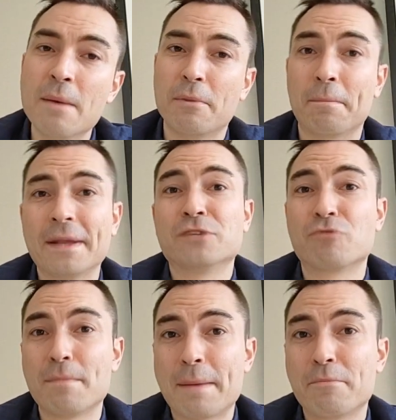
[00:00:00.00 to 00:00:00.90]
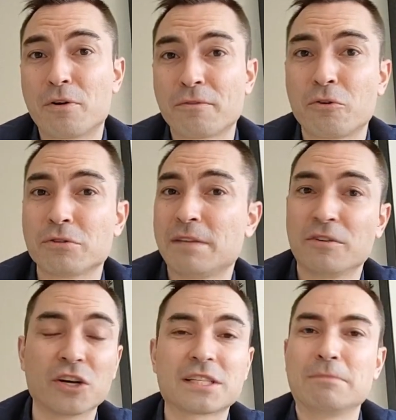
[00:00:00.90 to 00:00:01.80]
But please remember, of course, if
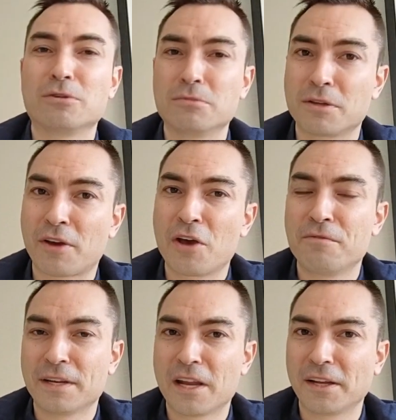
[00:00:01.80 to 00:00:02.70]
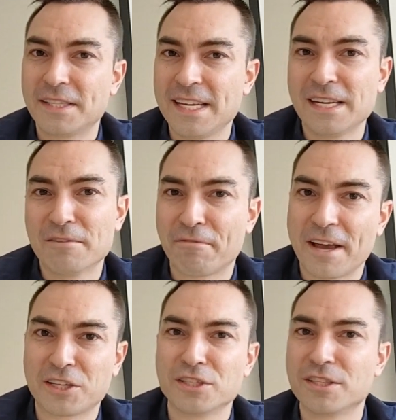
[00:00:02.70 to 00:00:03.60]
you've got symptoms of COVID-19
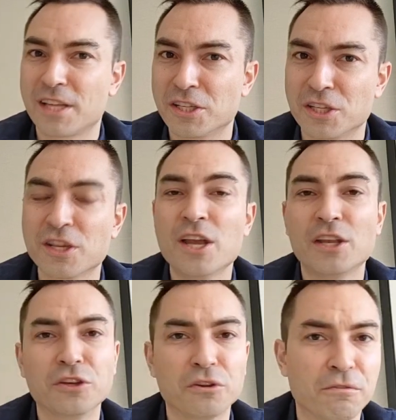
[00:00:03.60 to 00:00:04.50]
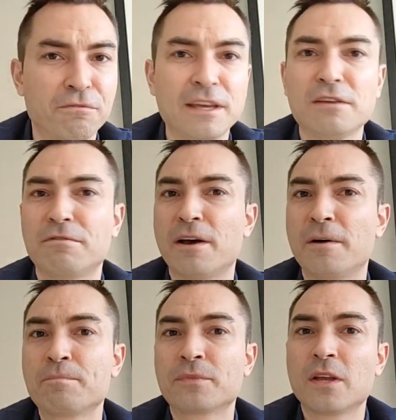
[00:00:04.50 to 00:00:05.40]
infection, such as new fever,
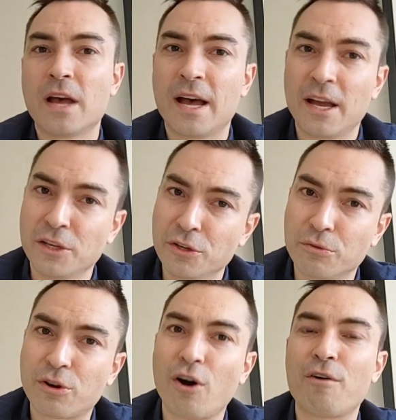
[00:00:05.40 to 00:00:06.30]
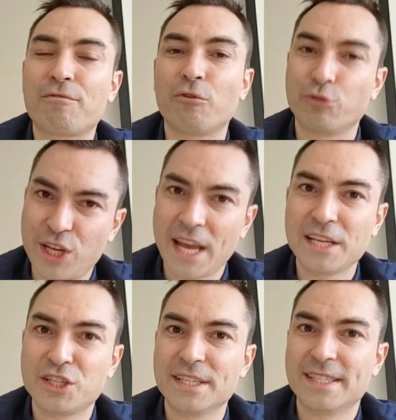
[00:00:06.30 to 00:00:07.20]
new cough, or
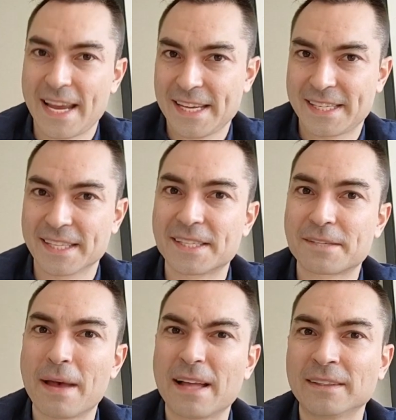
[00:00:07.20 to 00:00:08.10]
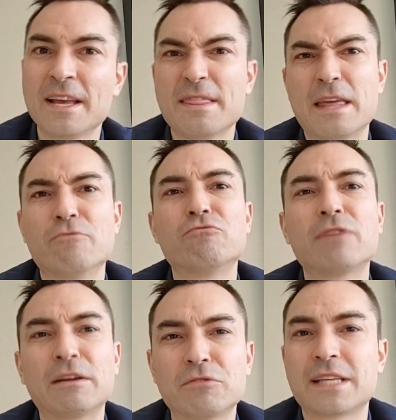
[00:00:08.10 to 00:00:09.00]
change in taste and smell, then
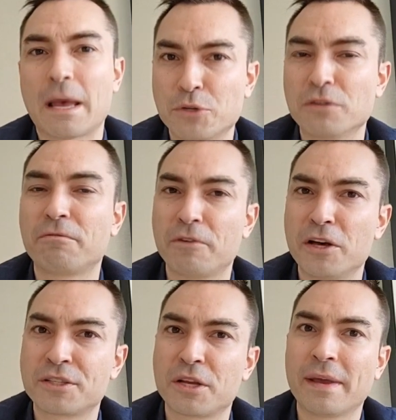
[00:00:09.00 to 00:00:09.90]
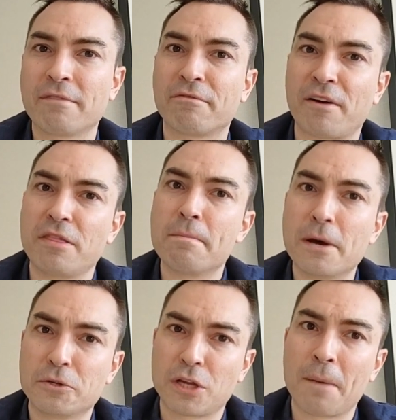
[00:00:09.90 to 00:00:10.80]
ring reception first so we can find the
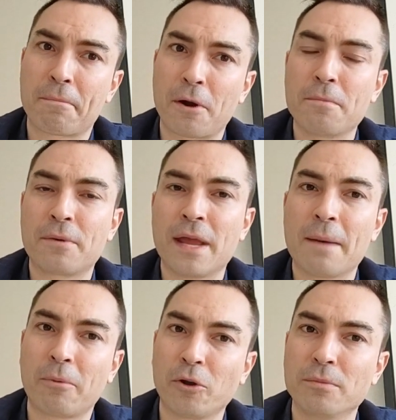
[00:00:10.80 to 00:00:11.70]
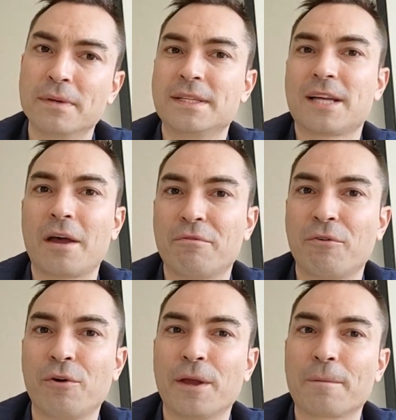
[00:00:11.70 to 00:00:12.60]
most appropriate appointment type for you.